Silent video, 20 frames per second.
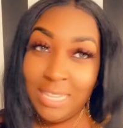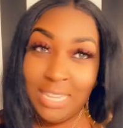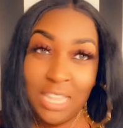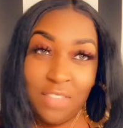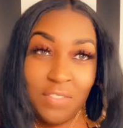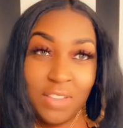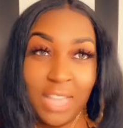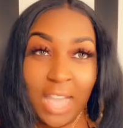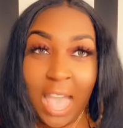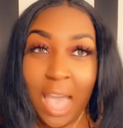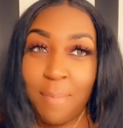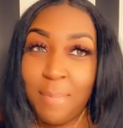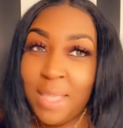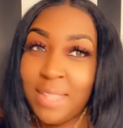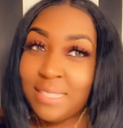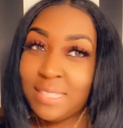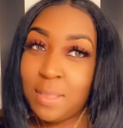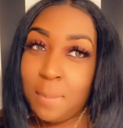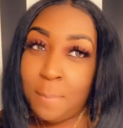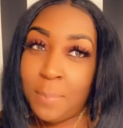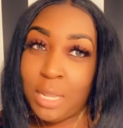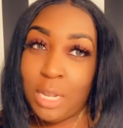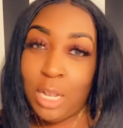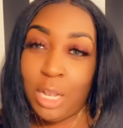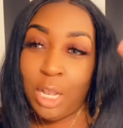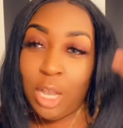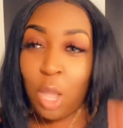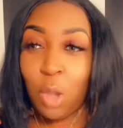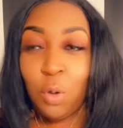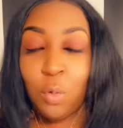a comment
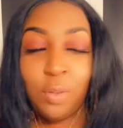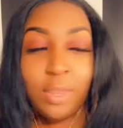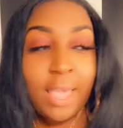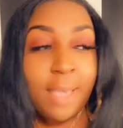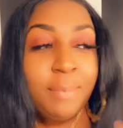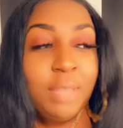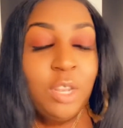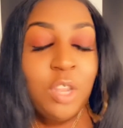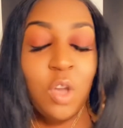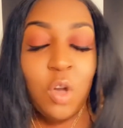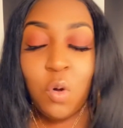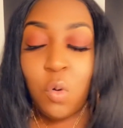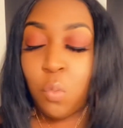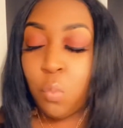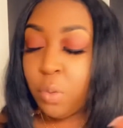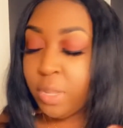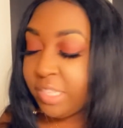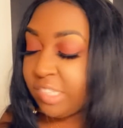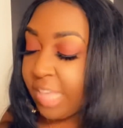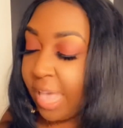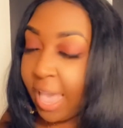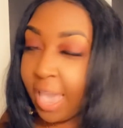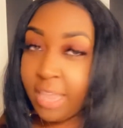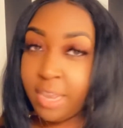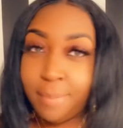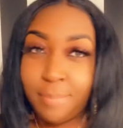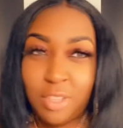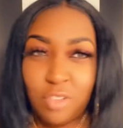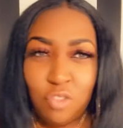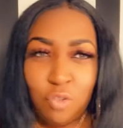below. Let me know which item
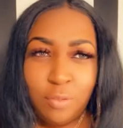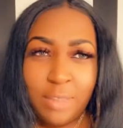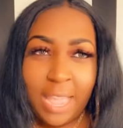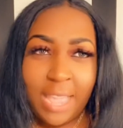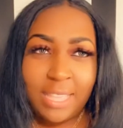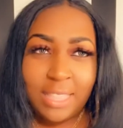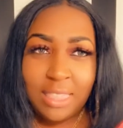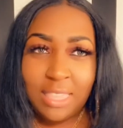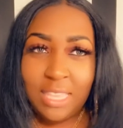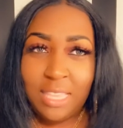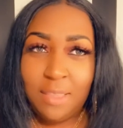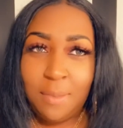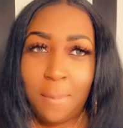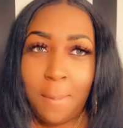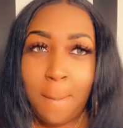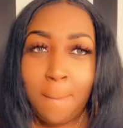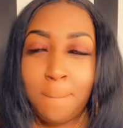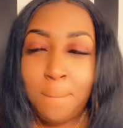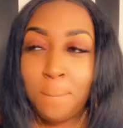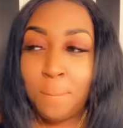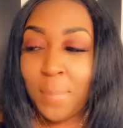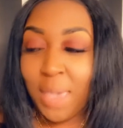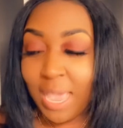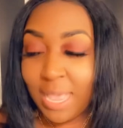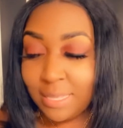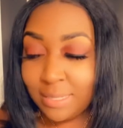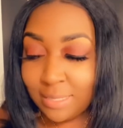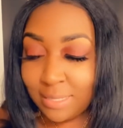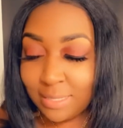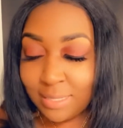did you like the
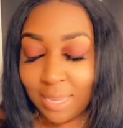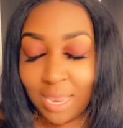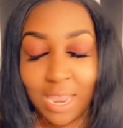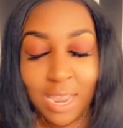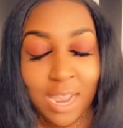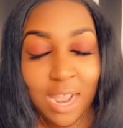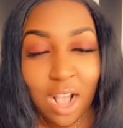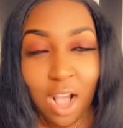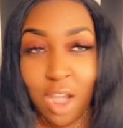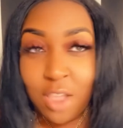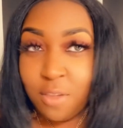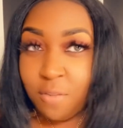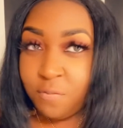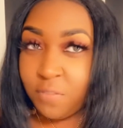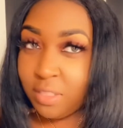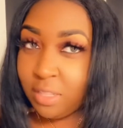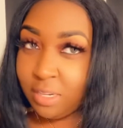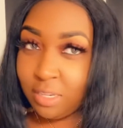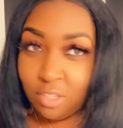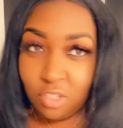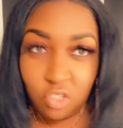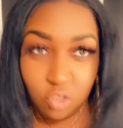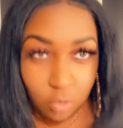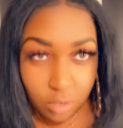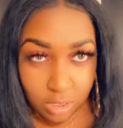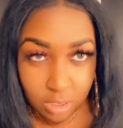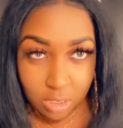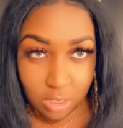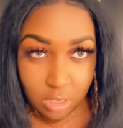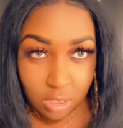best. Are you feeling these
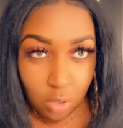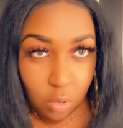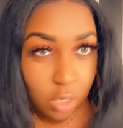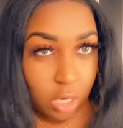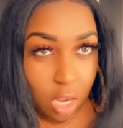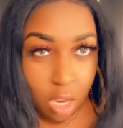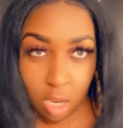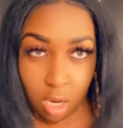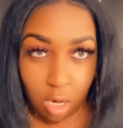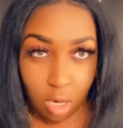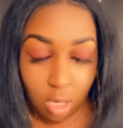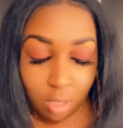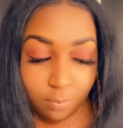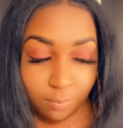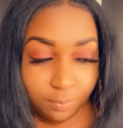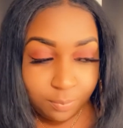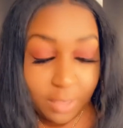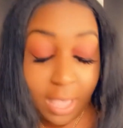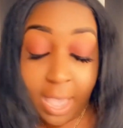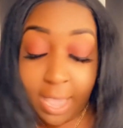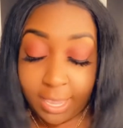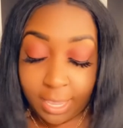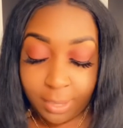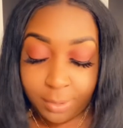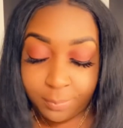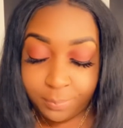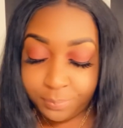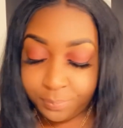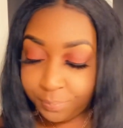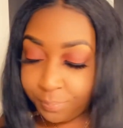shorts or not? I
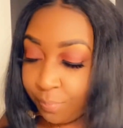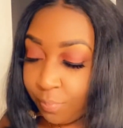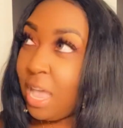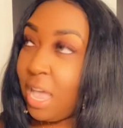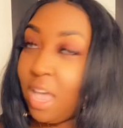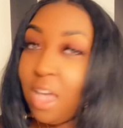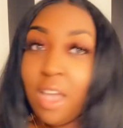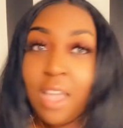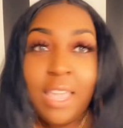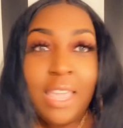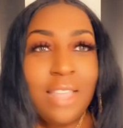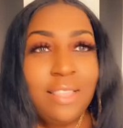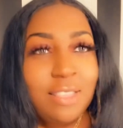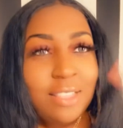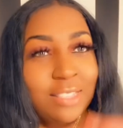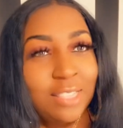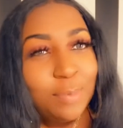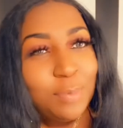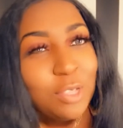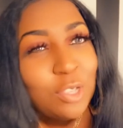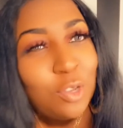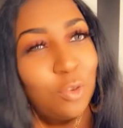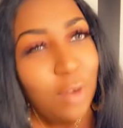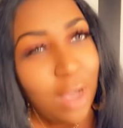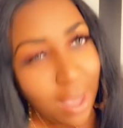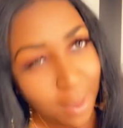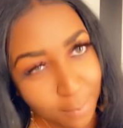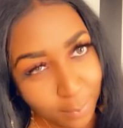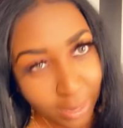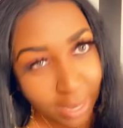am. Hit the
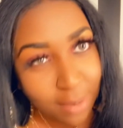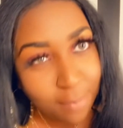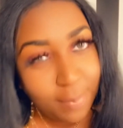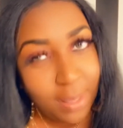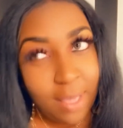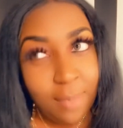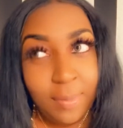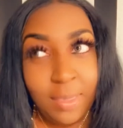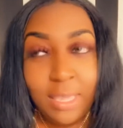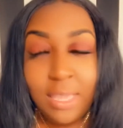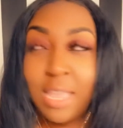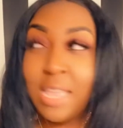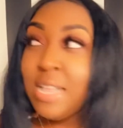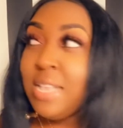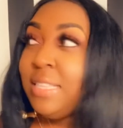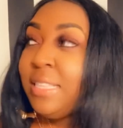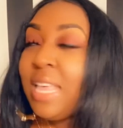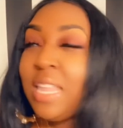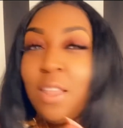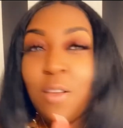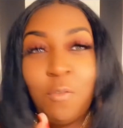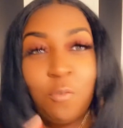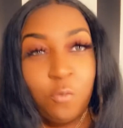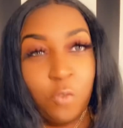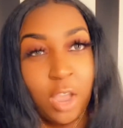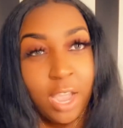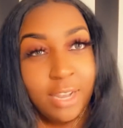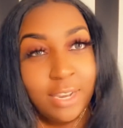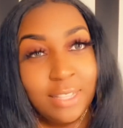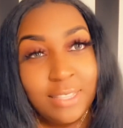subscribe button, baby. Tell a
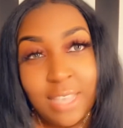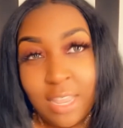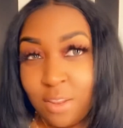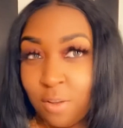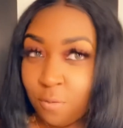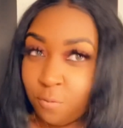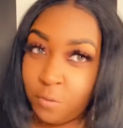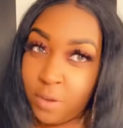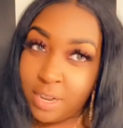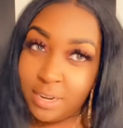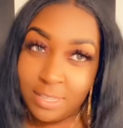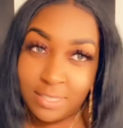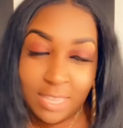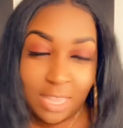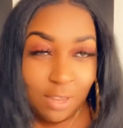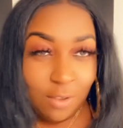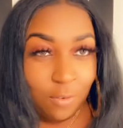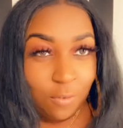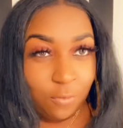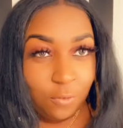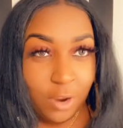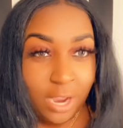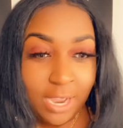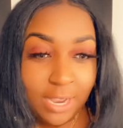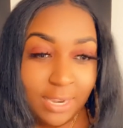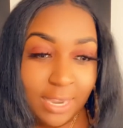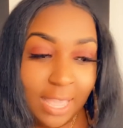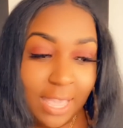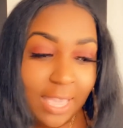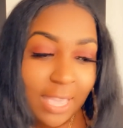friend and tell a friend and tell a friend.
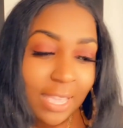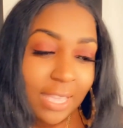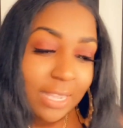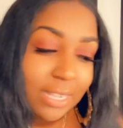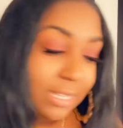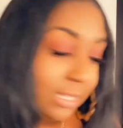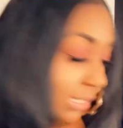And